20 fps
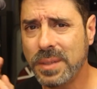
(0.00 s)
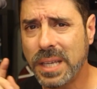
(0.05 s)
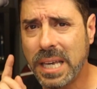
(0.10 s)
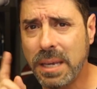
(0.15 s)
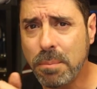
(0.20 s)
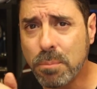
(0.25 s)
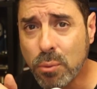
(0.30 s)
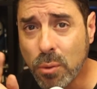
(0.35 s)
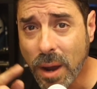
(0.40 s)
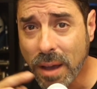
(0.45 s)

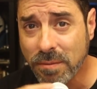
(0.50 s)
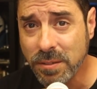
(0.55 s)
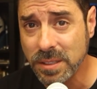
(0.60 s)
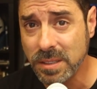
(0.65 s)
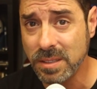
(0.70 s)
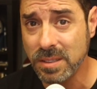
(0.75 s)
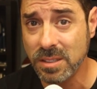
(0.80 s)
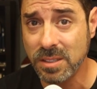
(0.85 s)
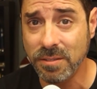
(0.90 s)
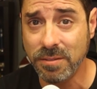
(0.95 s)
He
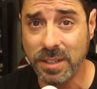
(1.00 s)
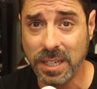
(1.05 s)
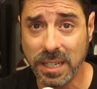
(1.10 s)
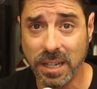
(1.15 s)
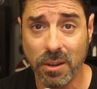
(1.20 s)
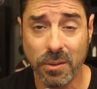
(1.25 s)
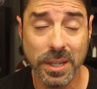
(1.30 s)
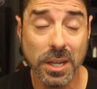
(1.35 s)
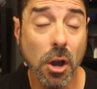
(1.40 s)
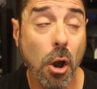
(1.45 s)
prefaces the
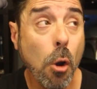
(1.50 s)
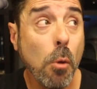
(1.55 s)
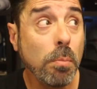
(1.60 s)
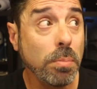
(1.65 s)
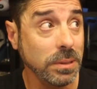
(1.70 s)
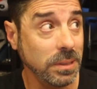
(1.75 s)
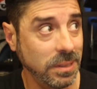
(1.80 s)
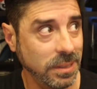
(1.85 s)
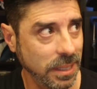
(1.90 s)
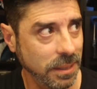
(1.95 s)
video. He
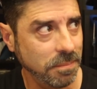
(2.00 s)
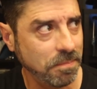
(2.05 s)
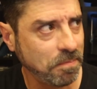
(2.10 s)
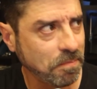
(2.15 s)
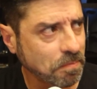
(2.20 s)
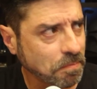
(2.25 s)
opens it